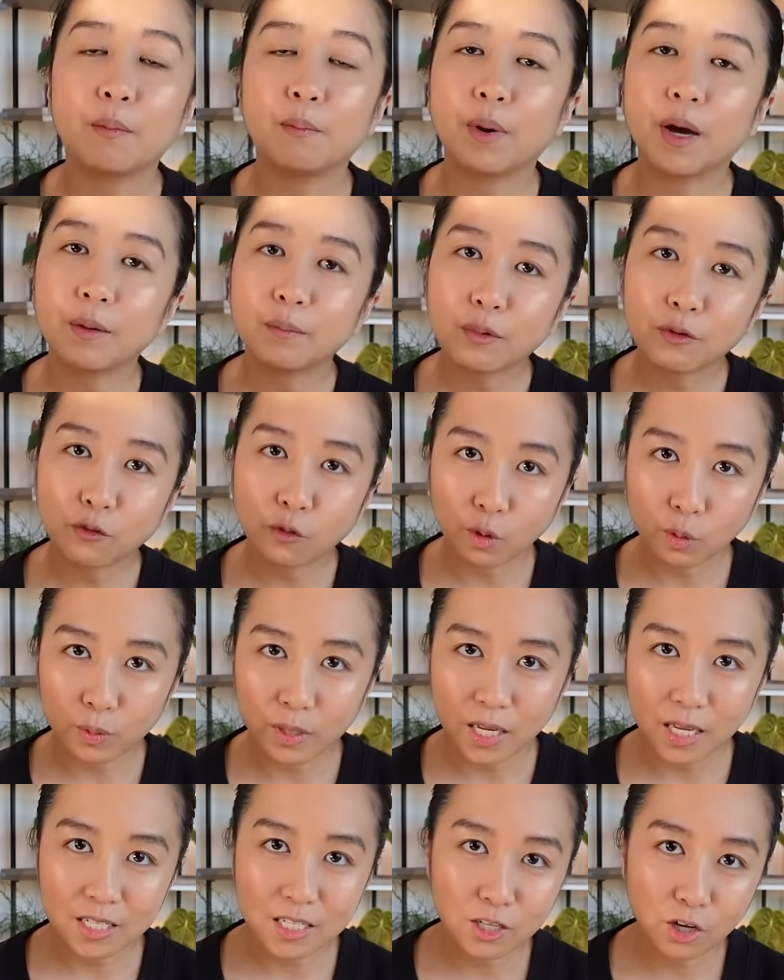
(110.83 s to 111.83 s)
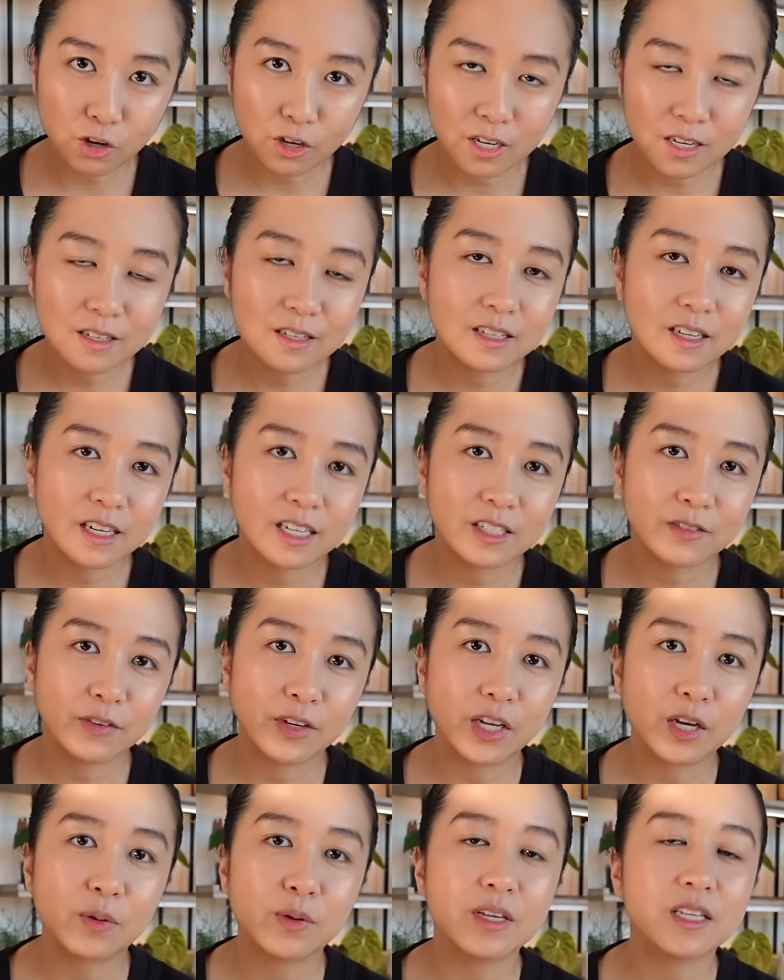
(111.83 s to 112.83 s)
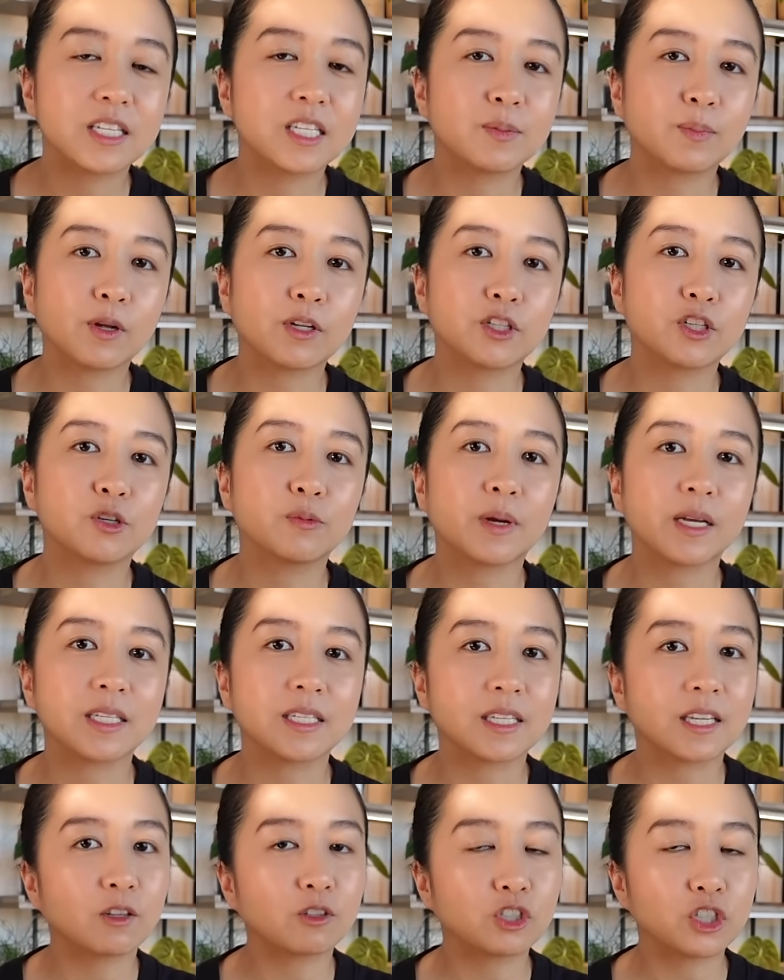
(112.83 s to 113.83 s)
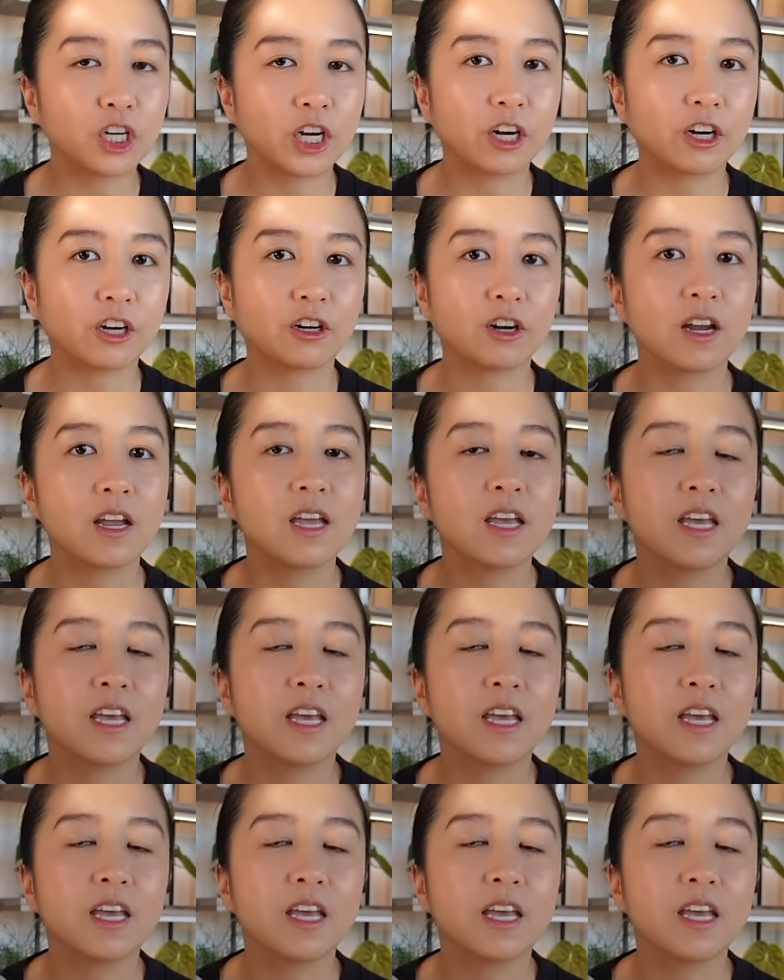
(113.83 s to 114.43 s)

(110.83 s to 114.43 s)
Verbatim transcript: But before we get started, today's video is sponsored by Skillshare.